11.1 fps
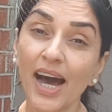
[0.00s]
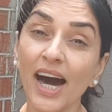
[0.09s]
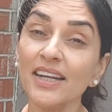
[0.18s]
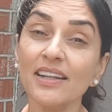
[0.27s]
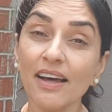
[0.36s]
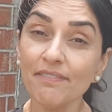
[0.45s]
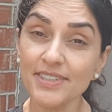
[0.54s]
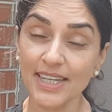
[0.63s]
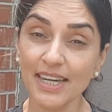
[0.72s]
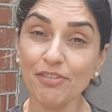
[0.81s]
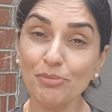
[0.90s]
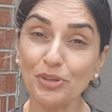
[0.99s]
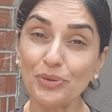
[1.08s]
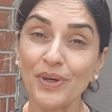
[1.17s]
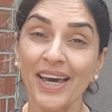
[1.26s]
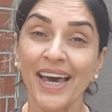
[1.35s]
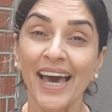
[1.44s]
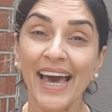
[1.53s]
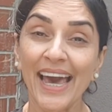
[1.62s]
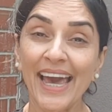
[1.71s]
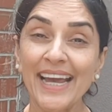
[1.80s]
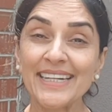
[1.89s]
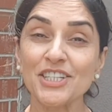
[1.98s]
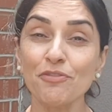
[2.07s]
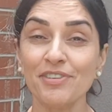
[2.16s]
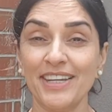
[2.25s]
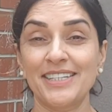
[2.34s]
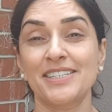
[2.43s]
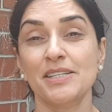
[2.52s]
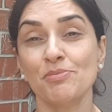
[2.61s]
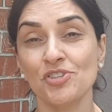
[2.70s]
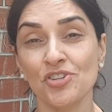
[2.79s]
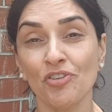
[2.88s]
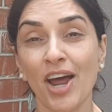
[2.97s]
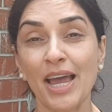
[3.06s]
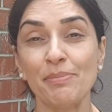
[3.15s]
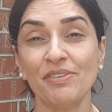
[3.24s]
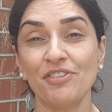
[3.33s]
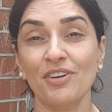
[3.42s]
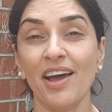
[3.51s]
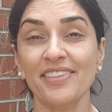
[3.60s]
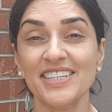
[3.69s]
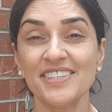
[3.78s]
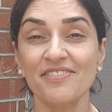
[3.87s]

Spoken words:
I'd love to hear from you, and don't forget to subscribe if you like this